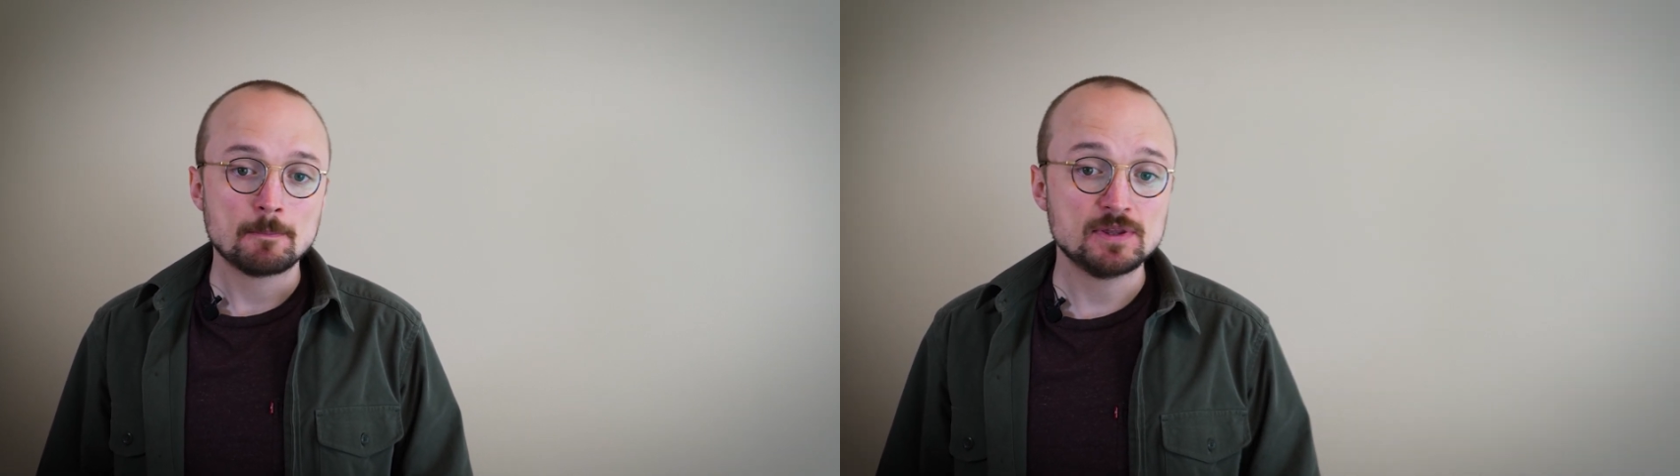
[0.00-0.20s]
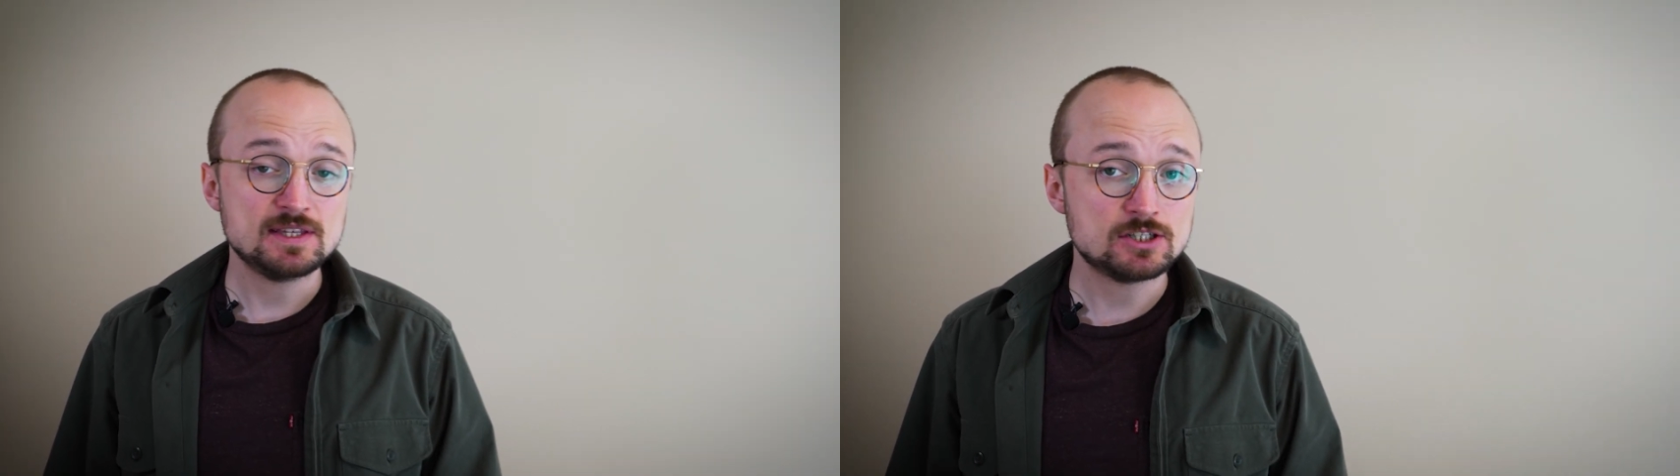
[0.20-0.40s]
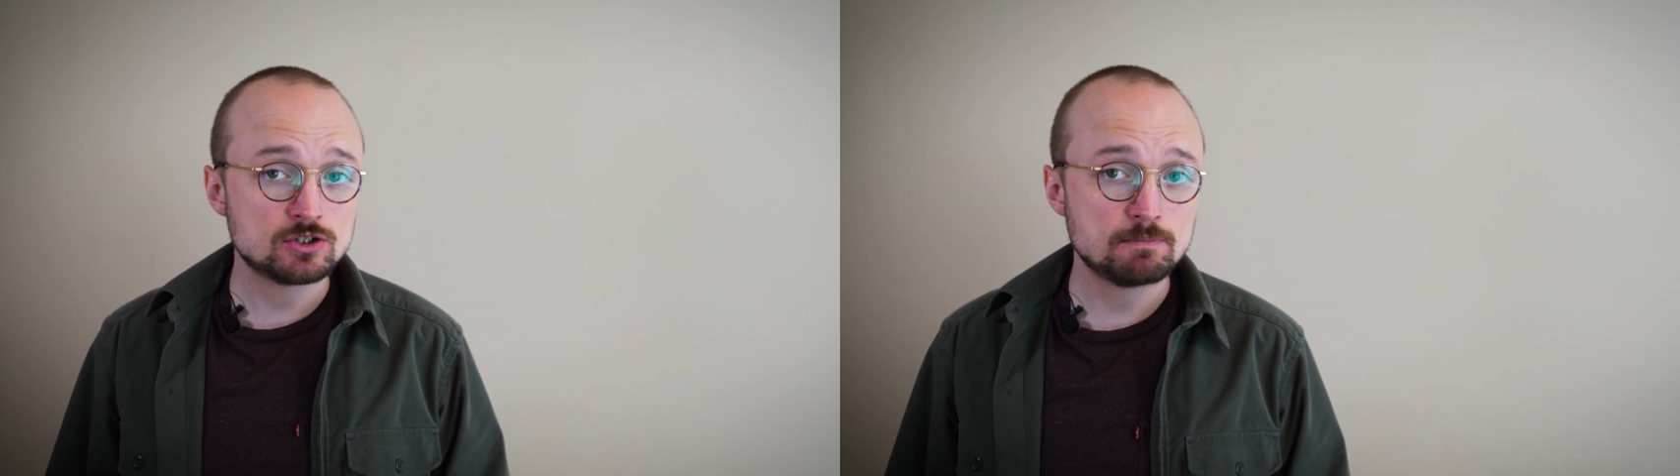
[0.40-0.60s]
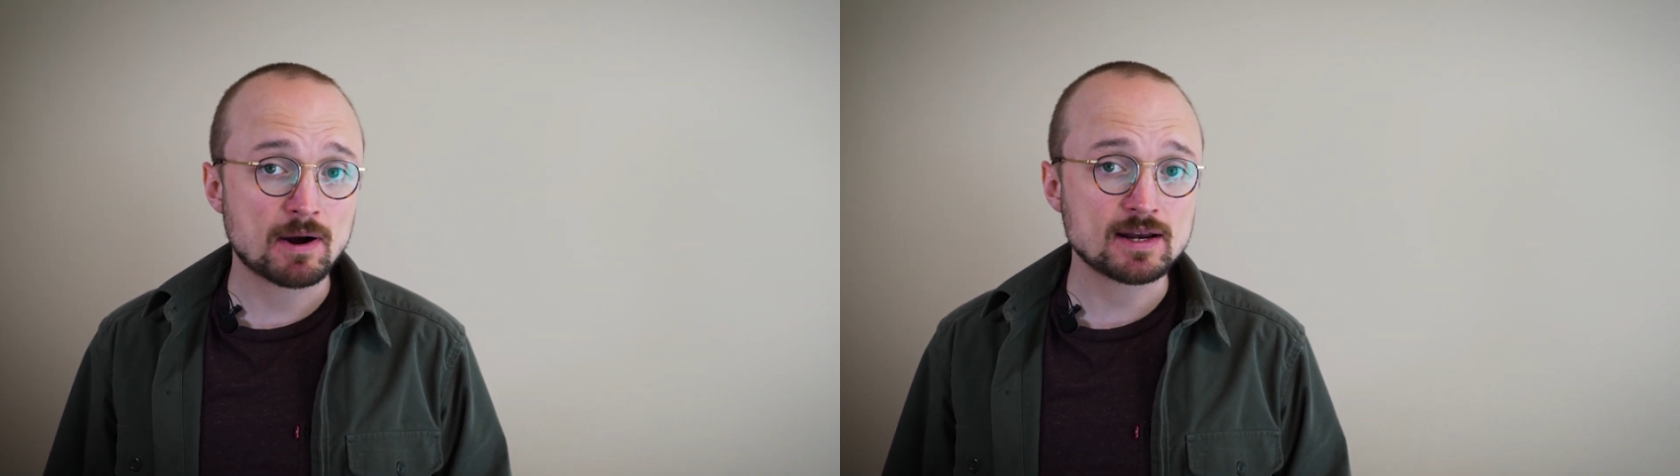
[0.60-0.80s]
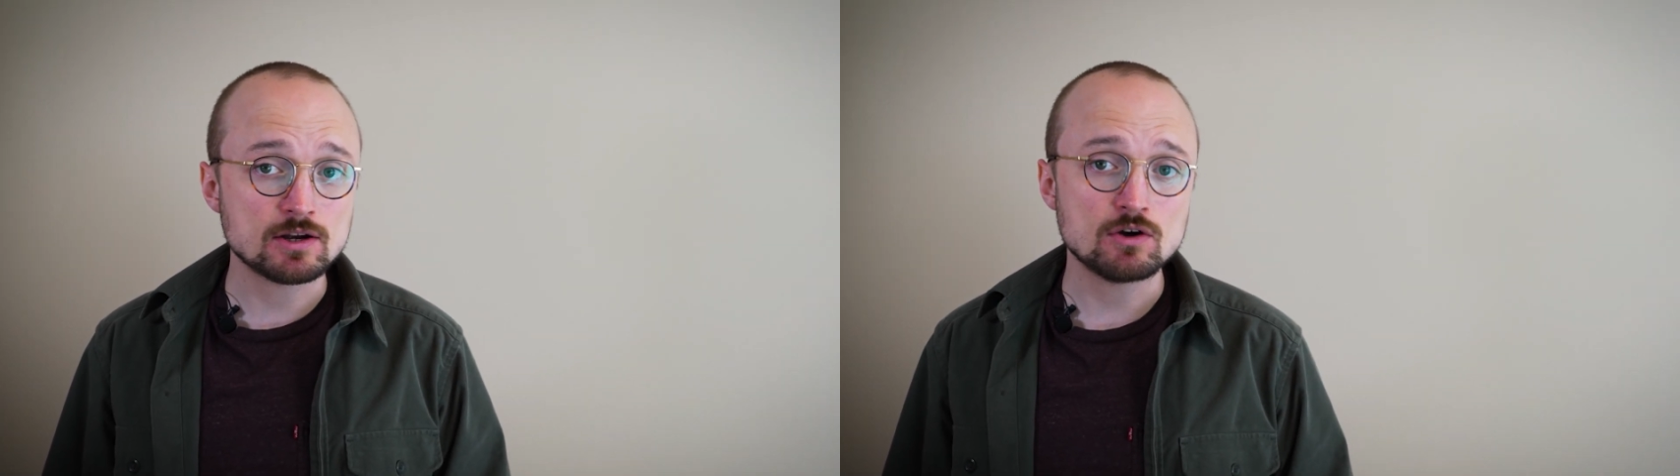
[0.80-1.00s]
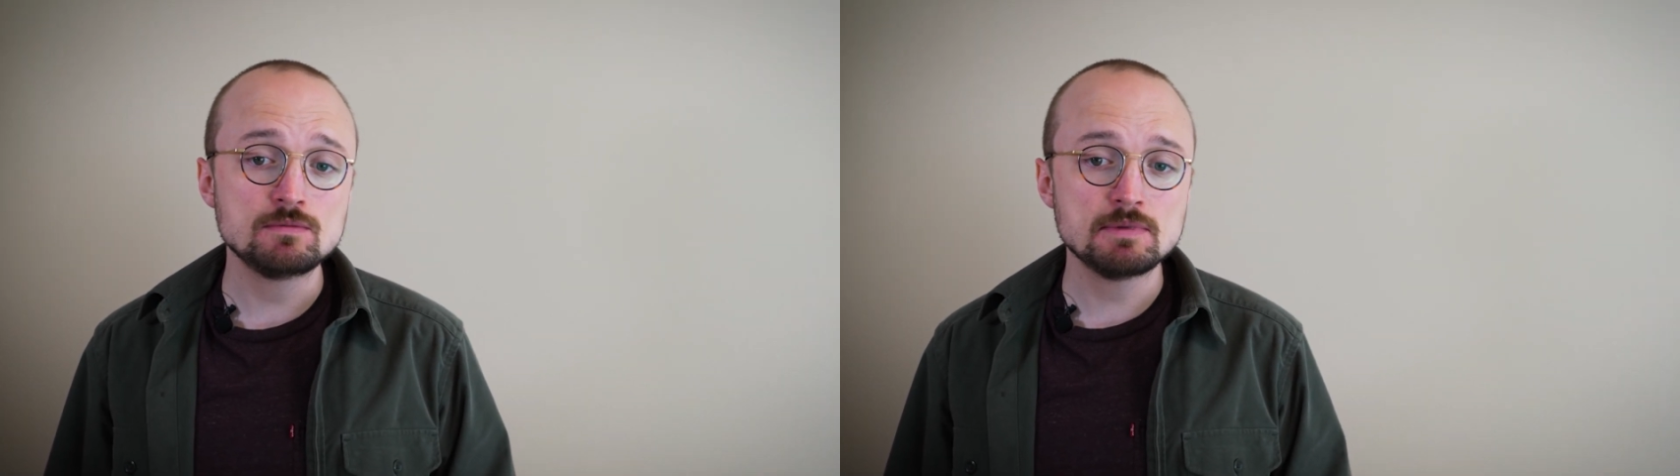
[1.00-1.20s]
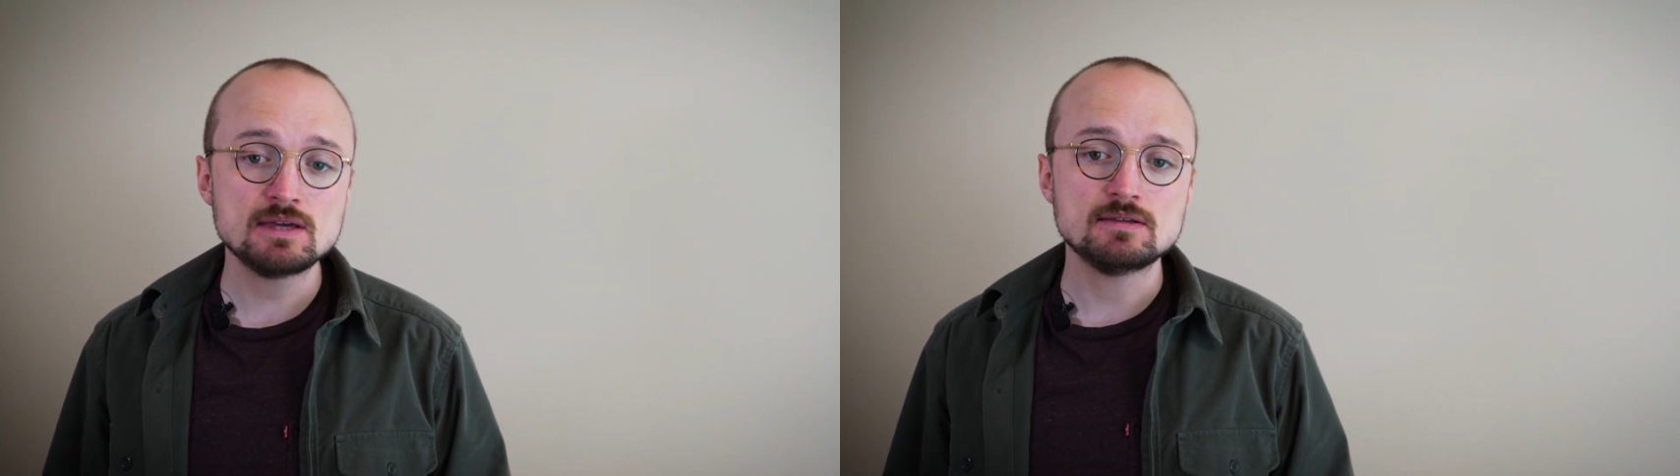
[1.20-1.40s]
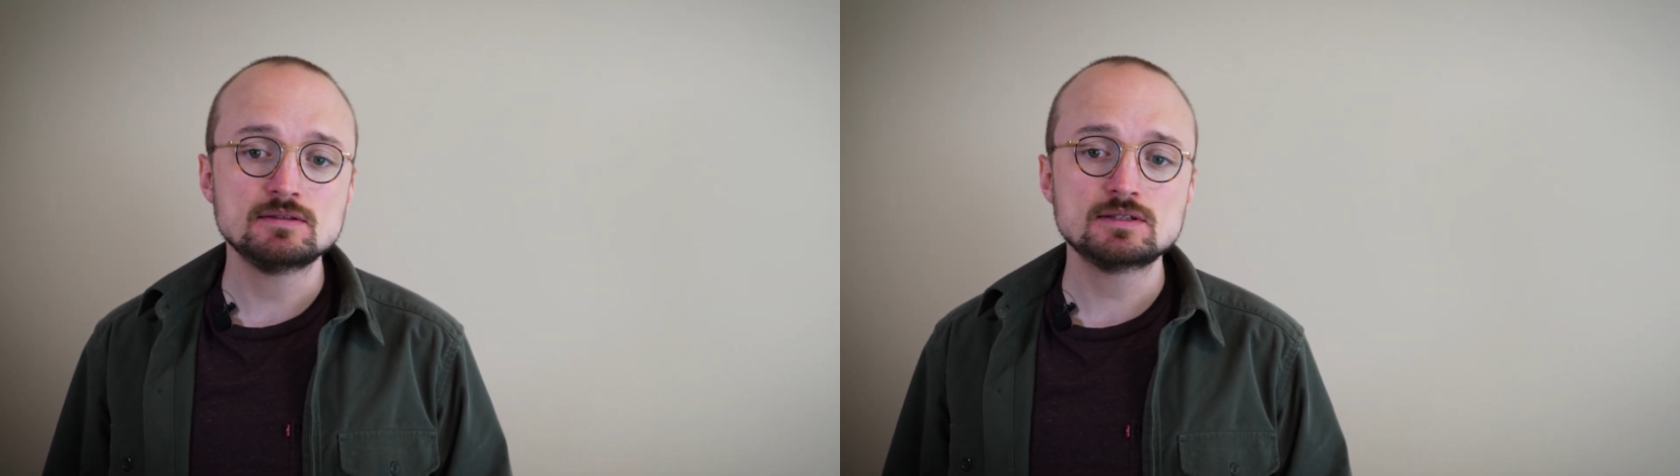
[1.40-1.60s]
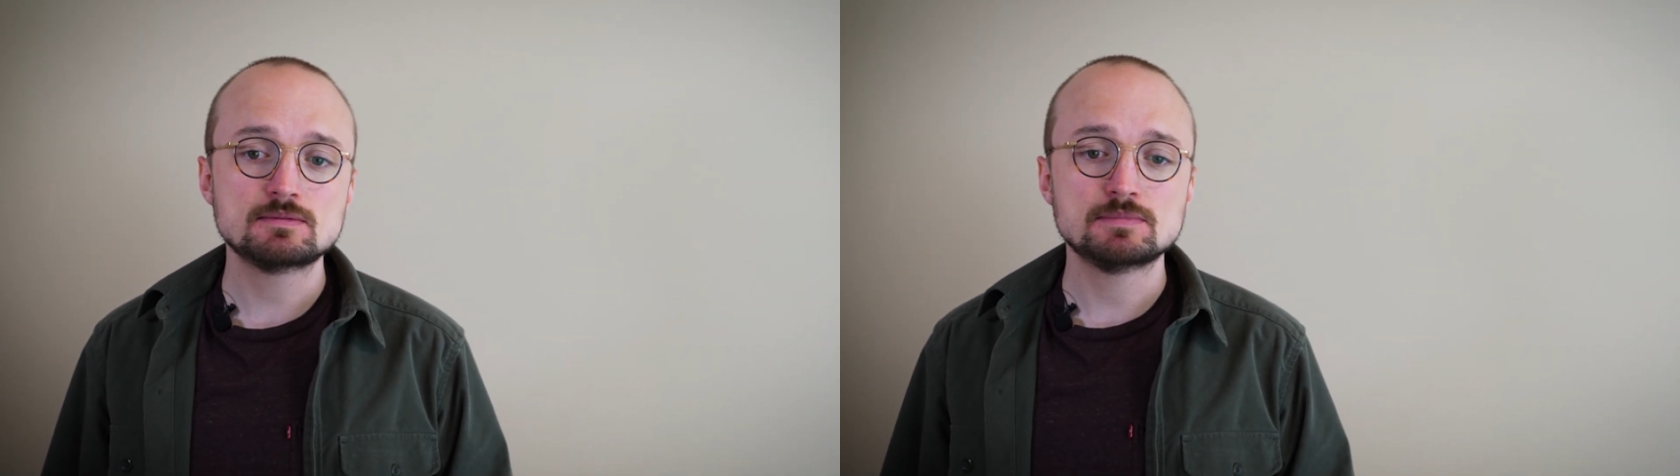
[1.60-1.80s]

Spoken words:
but this should by no means